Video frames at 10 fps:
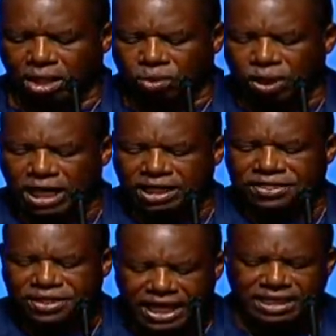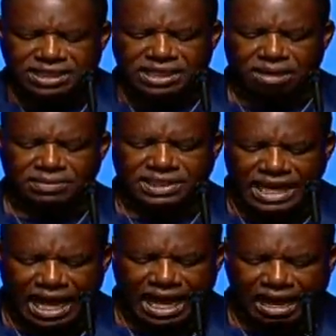We think
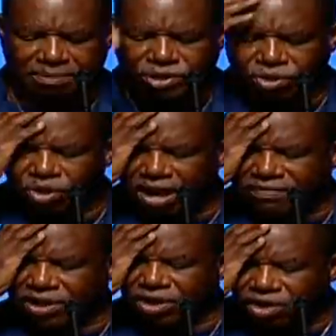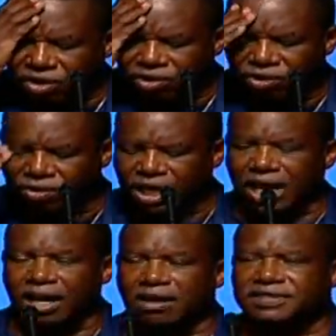sometimes, whoever heard
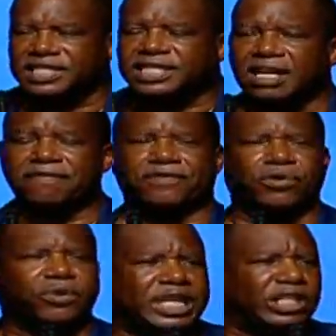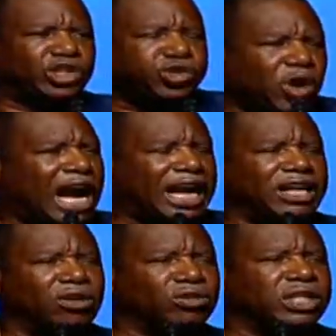of suffering
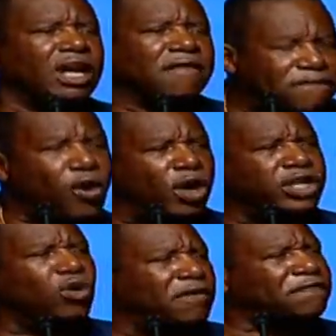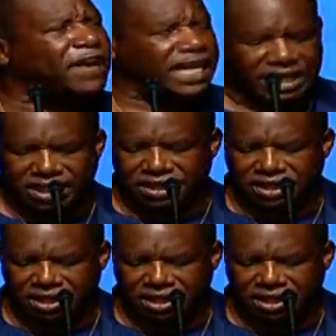trials for your faith?